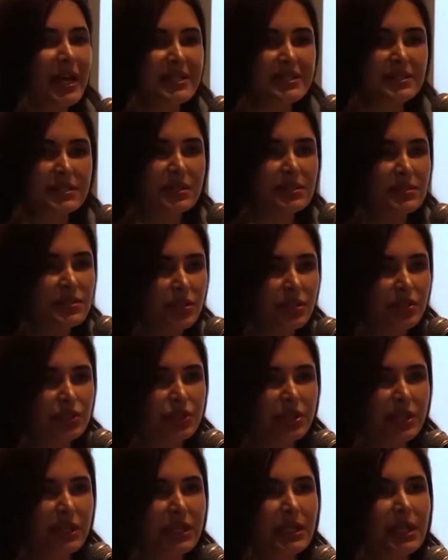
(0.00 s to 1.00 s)
plastic
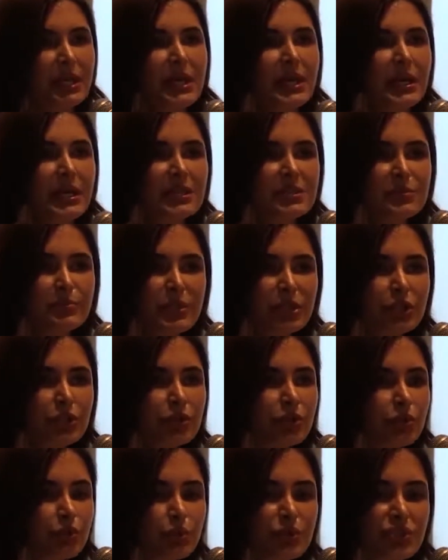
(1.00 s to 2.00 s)
surgery. It's being
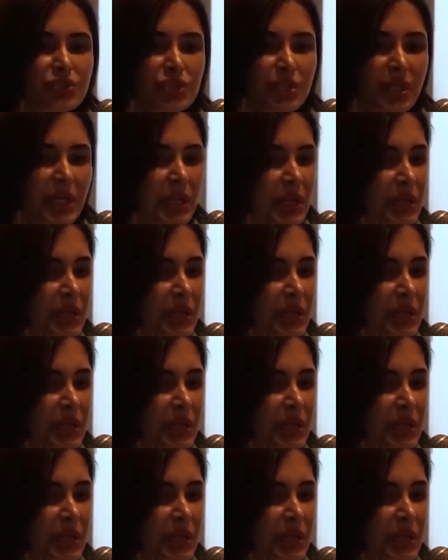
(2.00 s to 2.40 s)
used